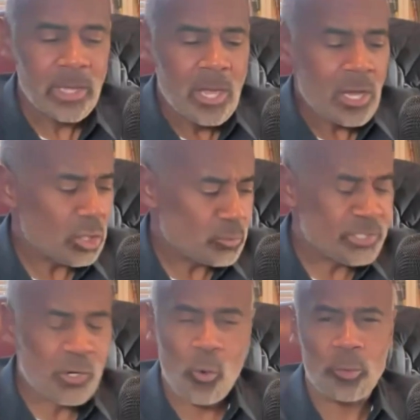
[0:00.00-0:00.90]
Coach, which
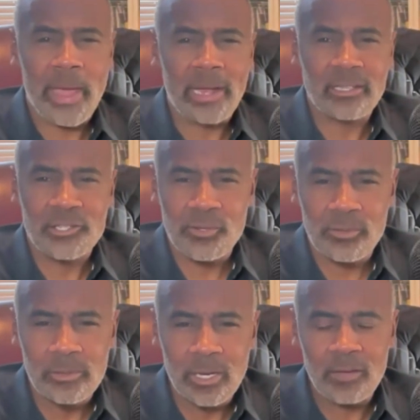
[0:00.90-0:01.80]
quarterback did you
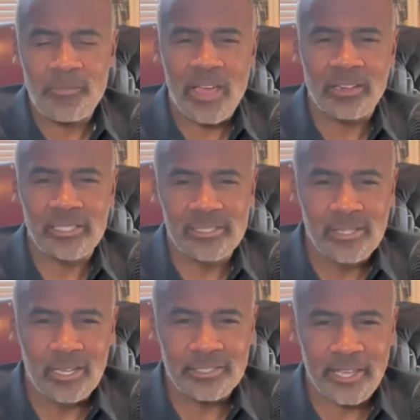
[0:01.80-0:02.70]
finally
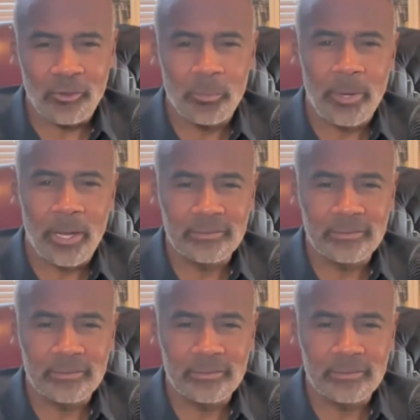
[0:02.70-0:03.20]
settle upon?